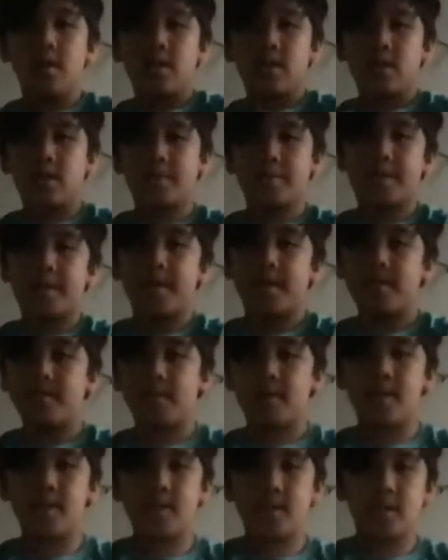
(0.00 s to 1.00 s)
some kids
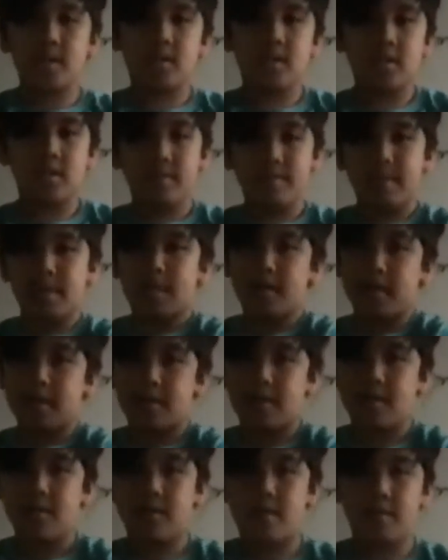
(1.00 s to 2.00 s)
might touch it and be like,
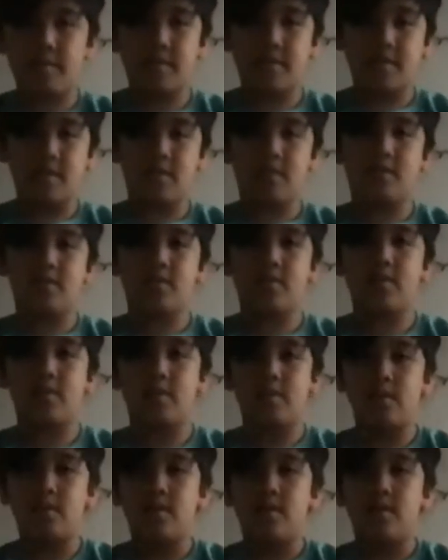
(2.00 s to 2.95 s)
no, I want this one.